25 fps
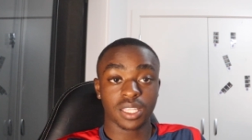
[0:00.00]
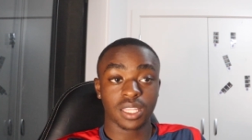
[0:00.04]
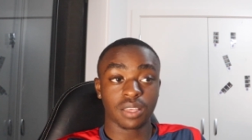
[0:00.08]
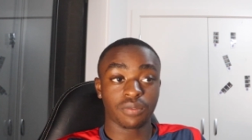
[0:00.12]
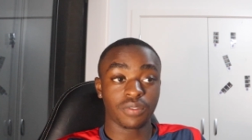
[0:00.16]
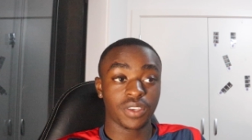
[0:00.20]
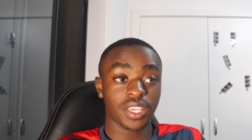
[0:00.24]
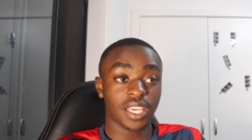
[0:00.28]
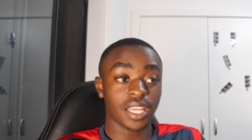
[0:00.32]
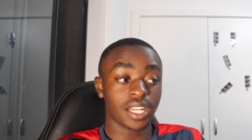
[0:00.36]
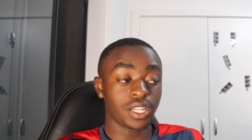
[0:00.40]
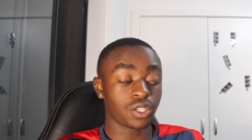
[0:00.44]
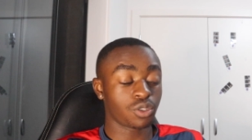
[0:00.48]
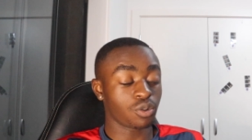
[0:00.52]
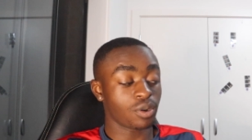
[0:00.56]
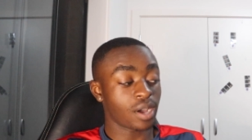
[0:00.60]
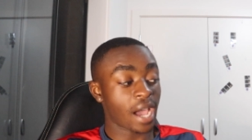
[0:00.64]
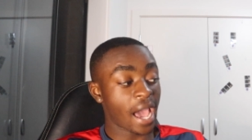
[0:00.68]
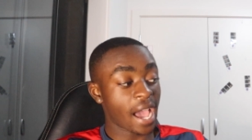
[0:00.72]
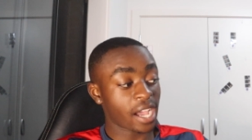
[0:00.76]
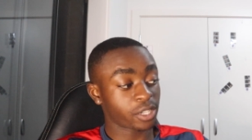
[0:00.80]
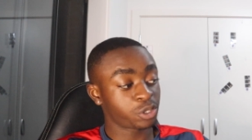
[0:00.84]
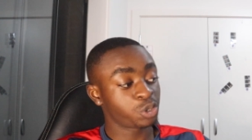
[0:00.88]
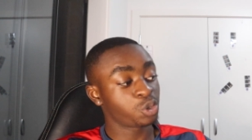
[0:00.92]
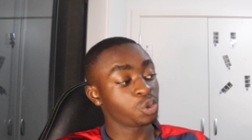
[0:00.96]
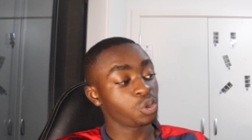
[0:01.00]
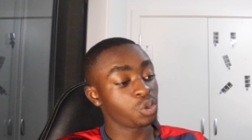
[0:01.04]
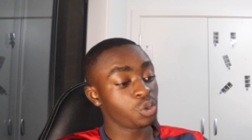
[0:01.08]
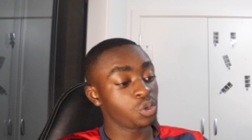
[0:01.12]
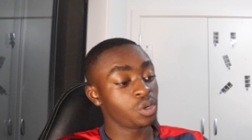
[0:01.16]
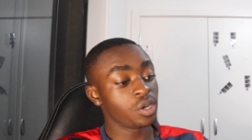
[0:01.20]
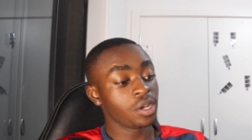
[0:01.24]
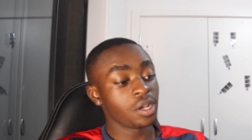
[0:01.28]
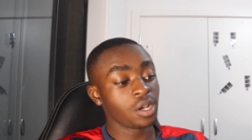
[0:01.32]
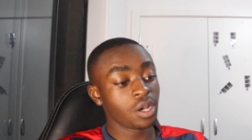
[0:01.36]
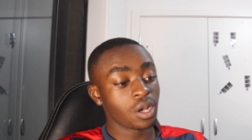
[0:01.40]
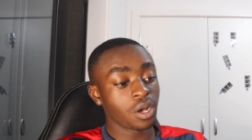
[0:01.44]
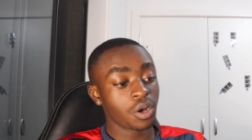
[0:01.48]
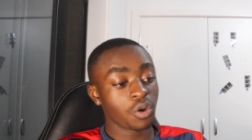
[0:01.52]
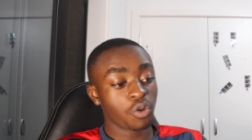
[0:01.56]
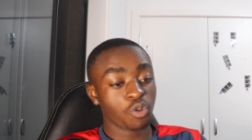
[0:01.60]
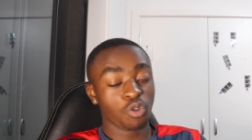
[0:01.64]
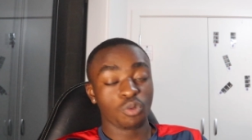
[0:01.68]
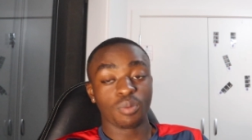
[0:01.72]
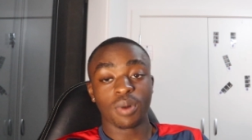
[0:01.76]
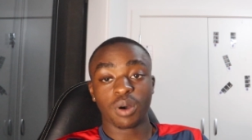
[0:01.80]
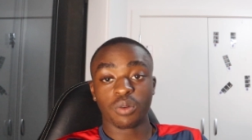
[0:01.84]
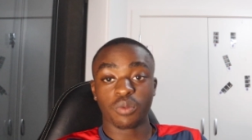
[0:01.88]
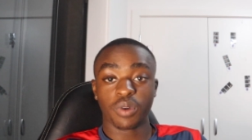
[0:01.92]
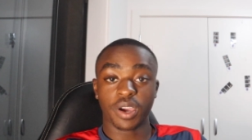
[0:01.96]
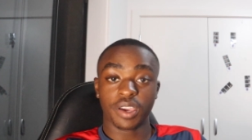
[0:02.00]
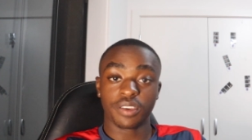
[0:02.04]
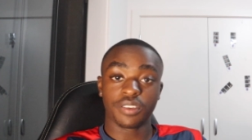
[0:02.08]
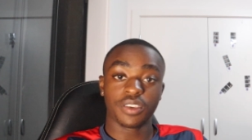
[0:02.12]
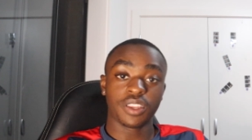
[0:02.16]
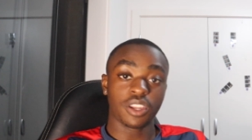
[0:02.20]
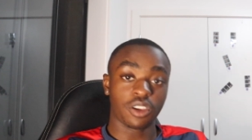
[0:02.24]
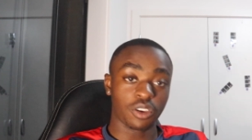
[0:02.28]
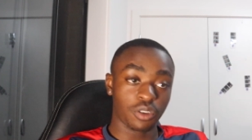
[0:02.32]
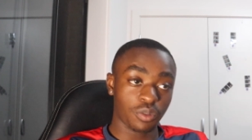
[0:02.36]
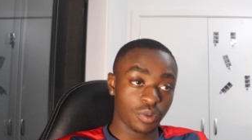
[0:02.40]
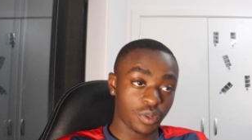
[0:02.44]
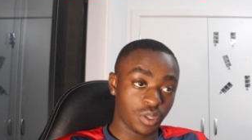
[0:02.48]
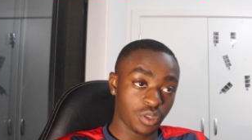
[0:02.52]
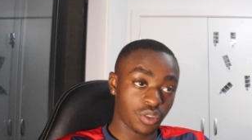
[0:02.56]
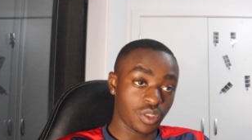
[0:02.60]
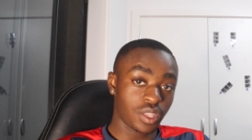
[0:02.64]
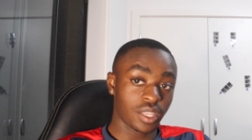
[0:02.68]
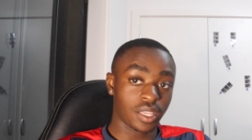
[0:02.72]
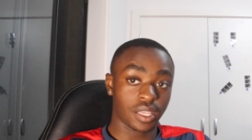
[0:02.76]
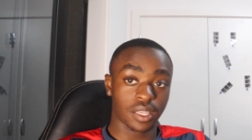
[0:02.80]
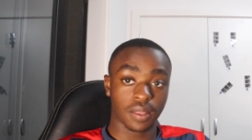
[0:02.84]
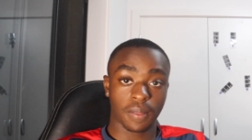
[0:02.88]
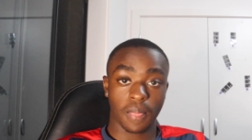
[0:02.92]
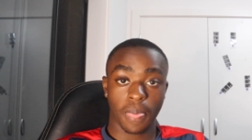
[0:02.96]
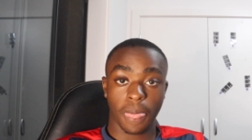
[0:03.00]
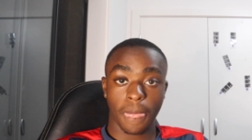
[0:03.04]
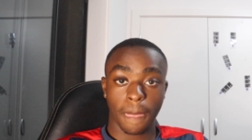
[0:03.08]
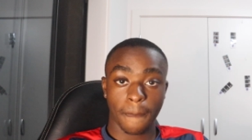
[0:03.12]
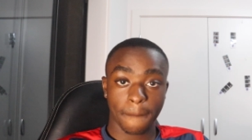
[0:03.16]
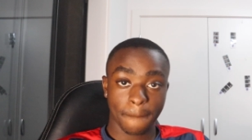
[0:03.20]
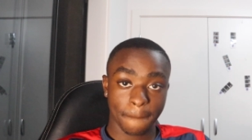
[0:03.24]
and then we get into our actual warm-up where, you know, we do the,